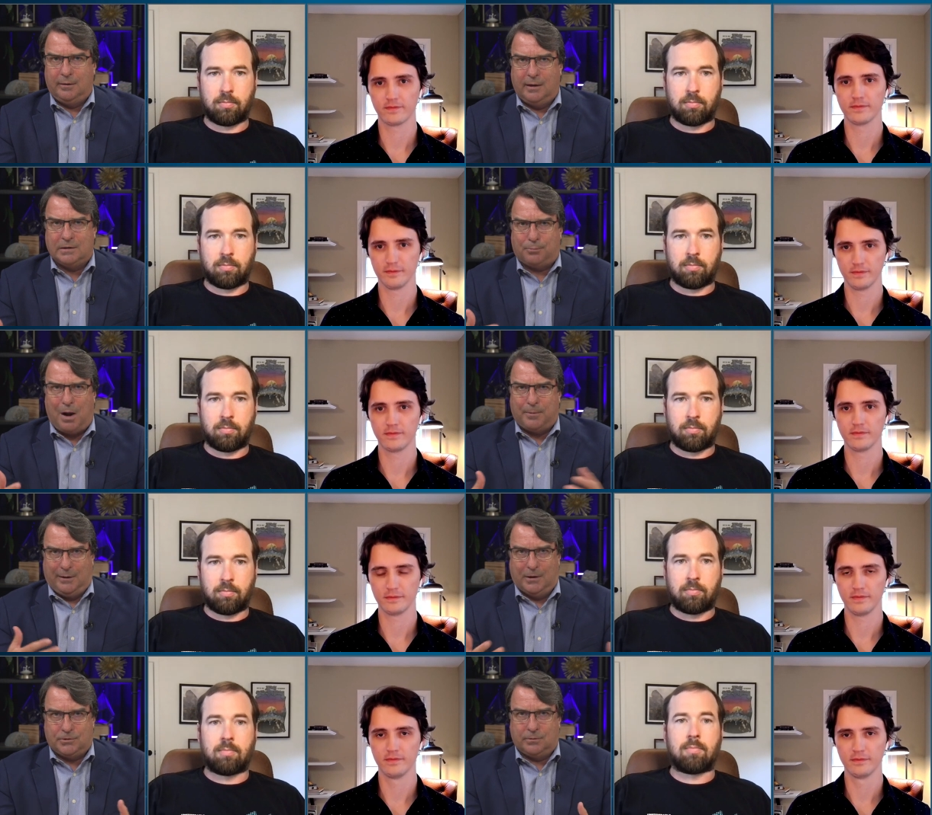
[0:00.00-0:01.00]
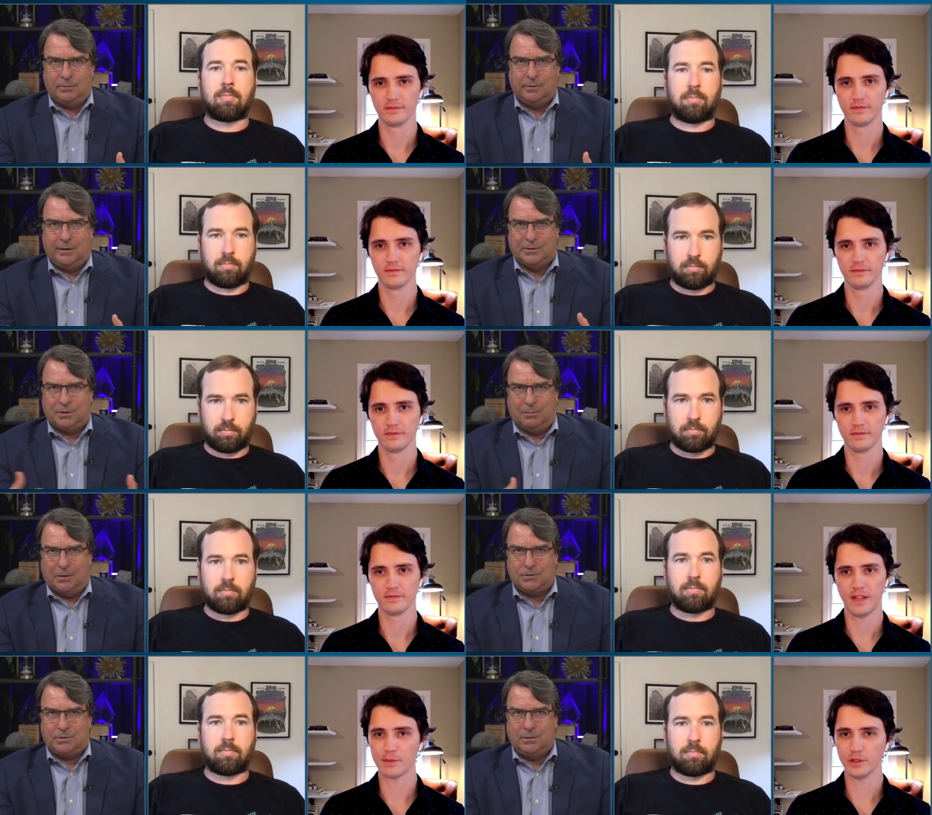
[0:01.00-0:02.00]
Speaker 1: It's a property issue, not so
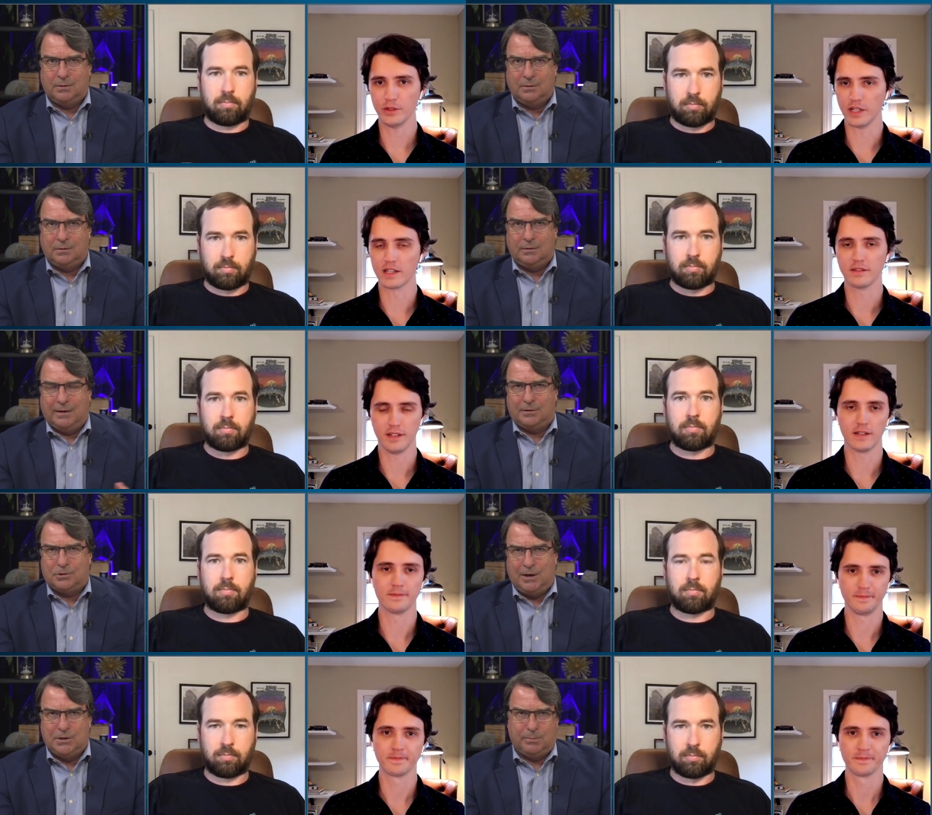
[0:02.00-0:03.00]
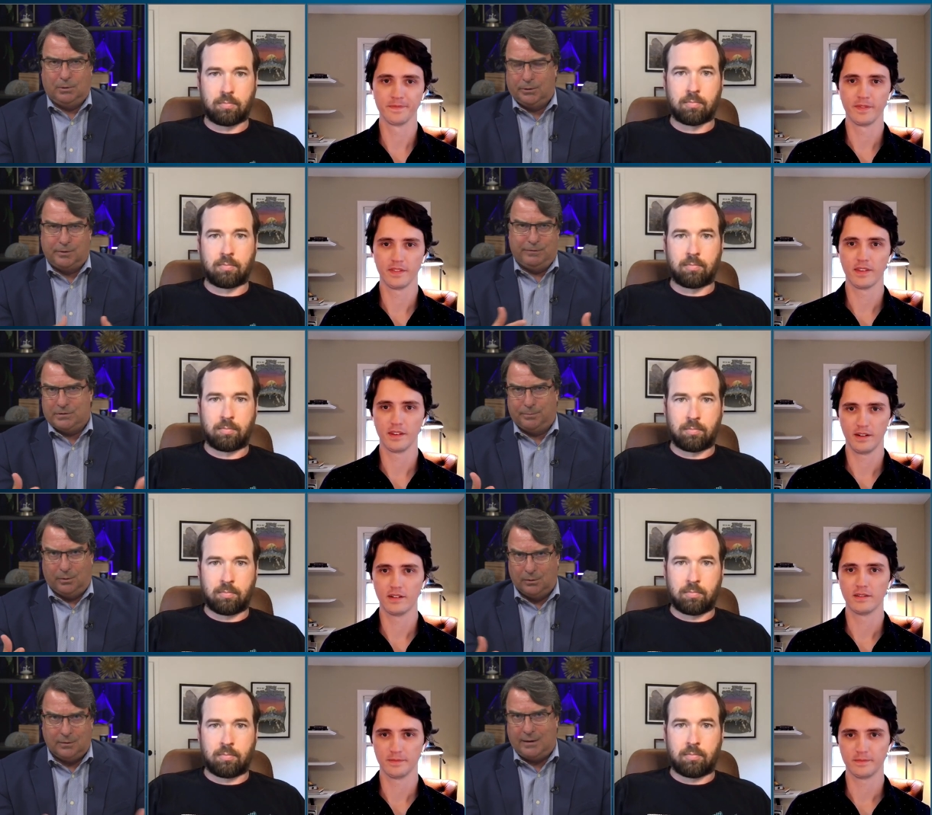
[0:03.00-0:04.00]
much absolutely interchangeable yeah. or divisible
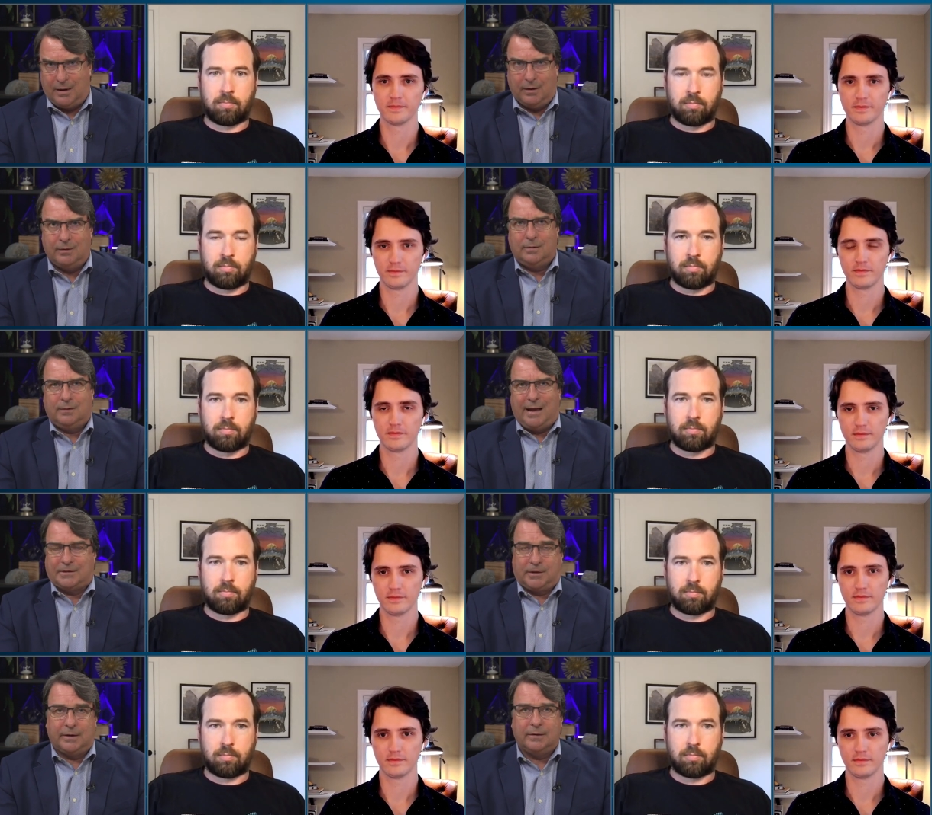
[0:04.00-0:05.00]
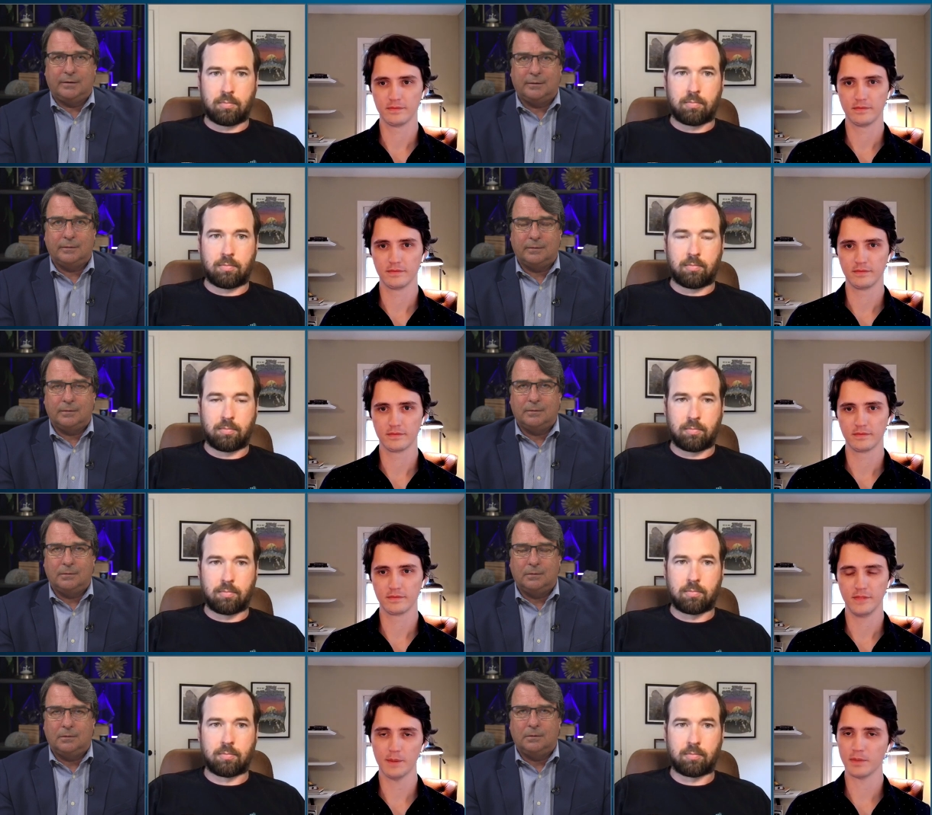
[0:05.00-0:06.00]
kind of asset.
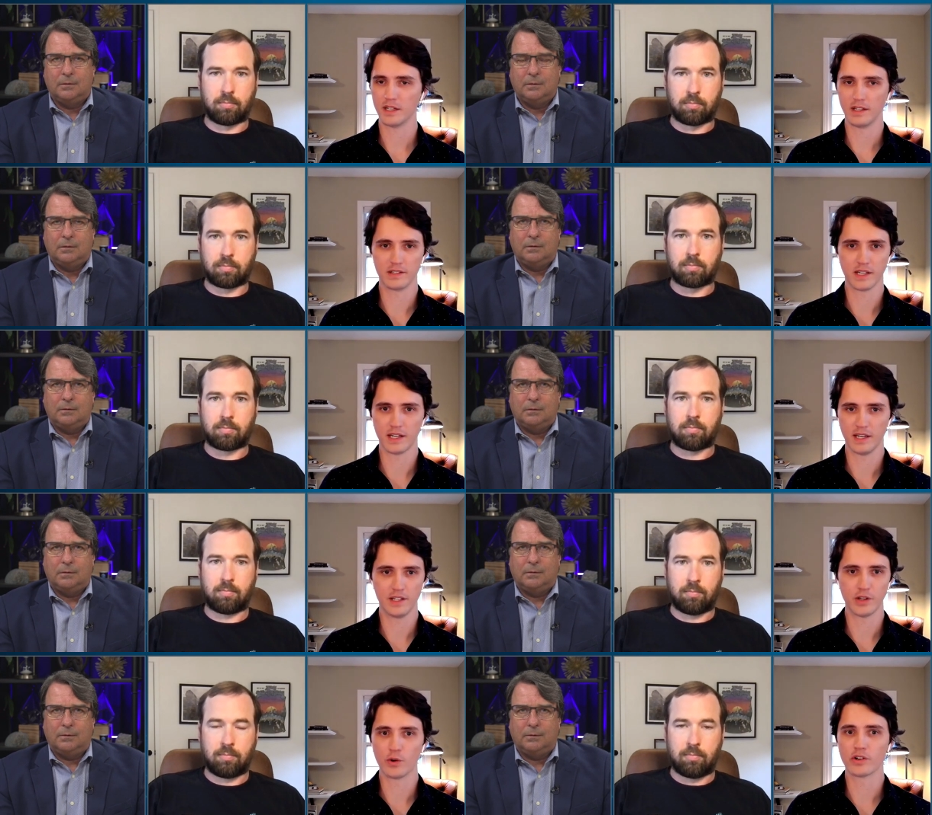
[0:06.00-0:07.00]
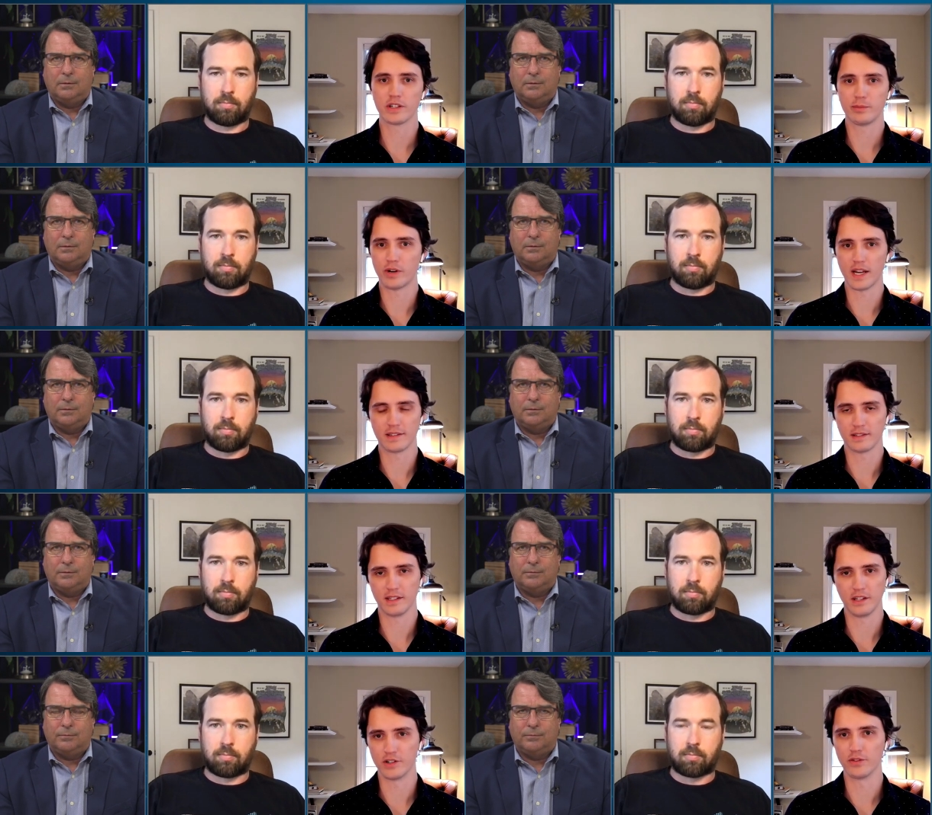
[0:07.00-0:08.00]
Speaker 2: Yep, it is. Uh, it is ownership rights in
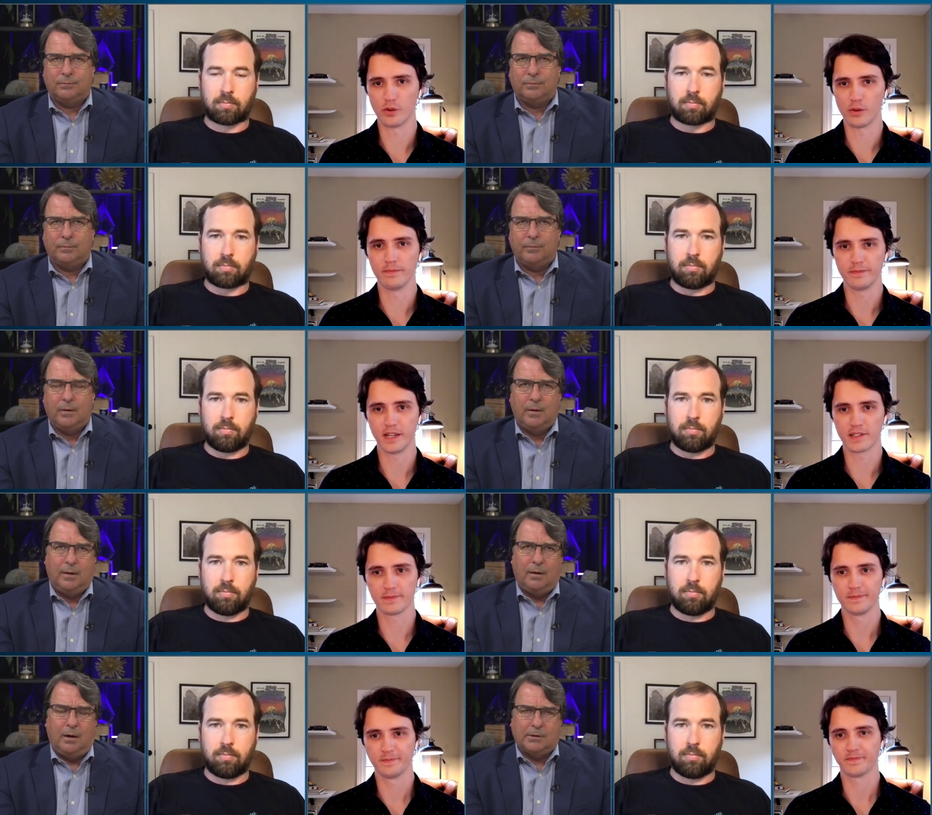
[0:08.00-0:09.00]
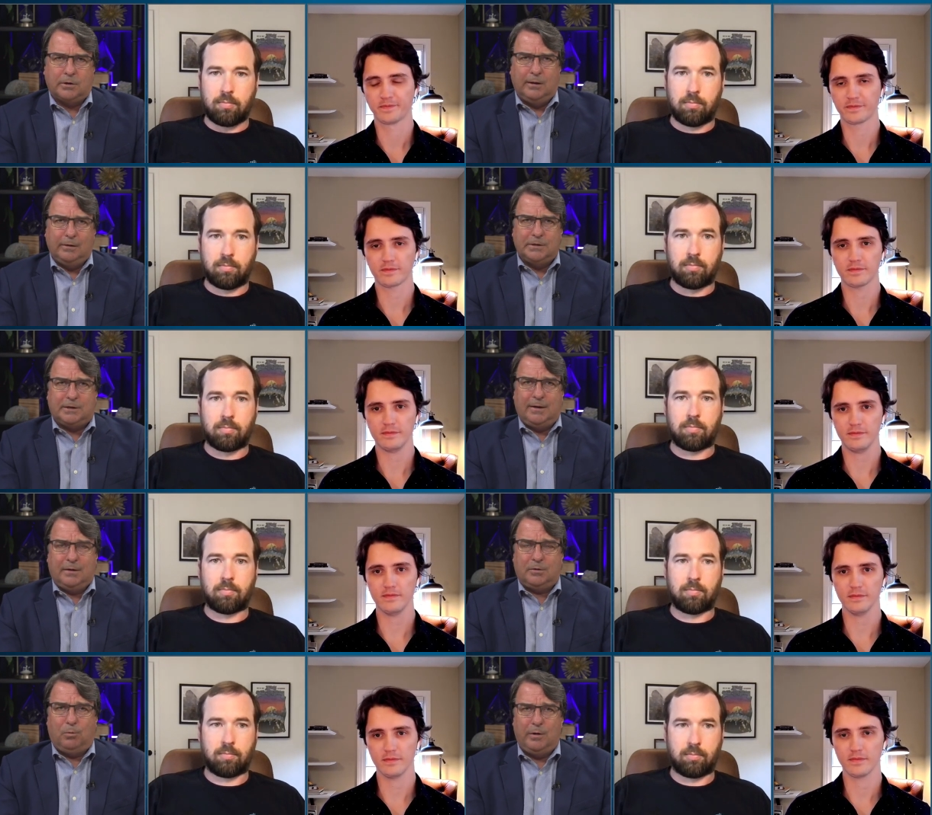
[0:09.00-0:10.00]
digital form. Yes.
Speaker 1: All right. So now let's get
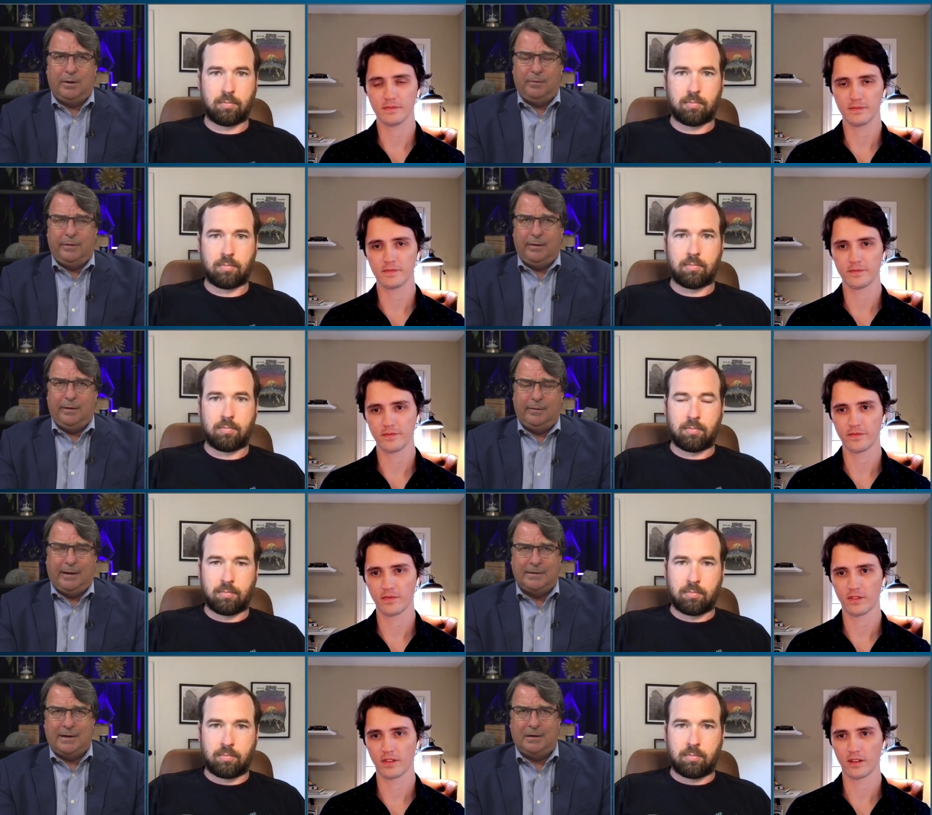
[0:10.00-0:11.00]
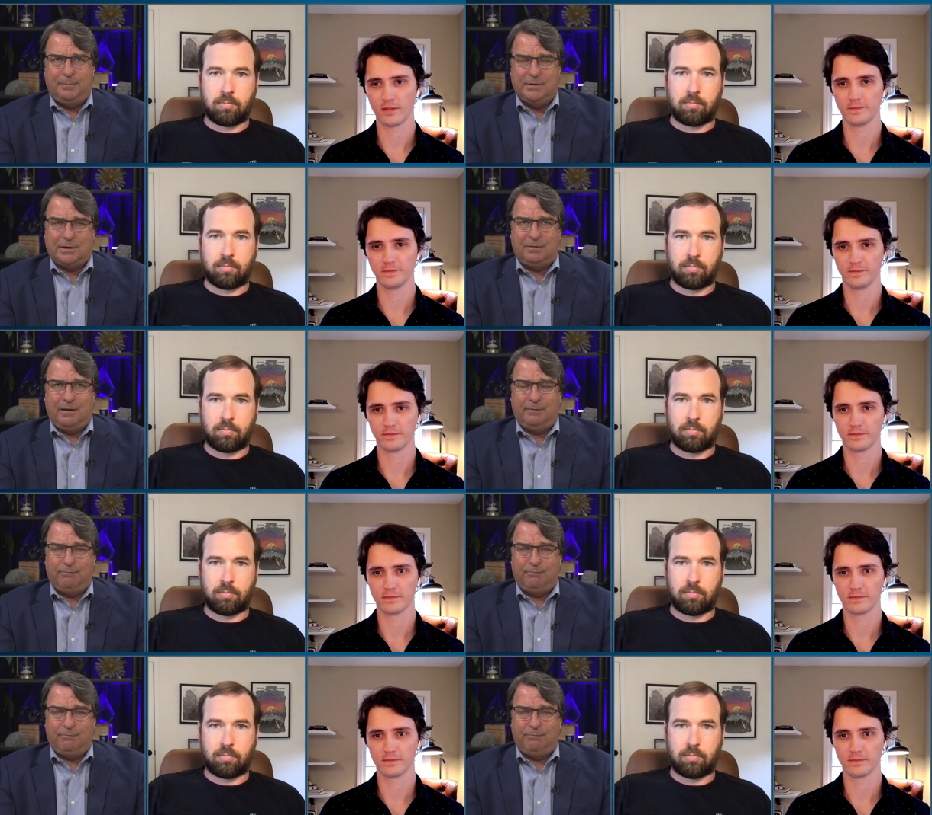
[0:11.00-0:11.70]
into what the the identity piece. I think